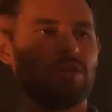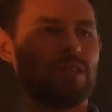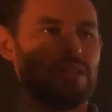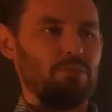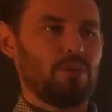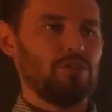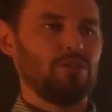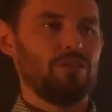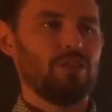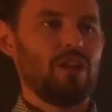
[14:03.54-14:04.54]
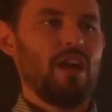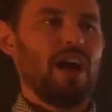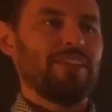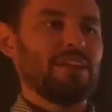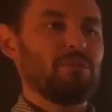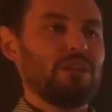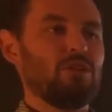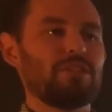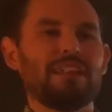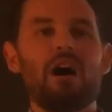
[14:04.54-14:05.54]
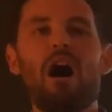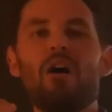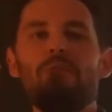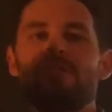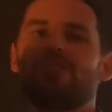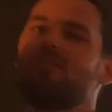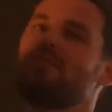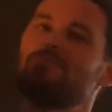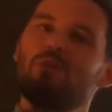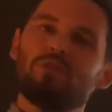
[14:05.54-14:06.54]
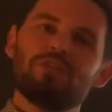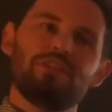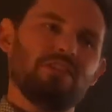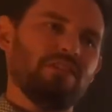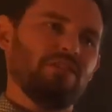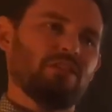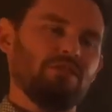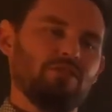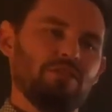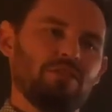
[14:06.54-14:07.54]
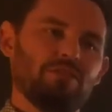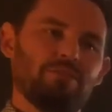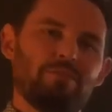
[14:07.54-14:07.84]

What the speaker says: modeling approaches. And then we looked at how much is reported in these countries.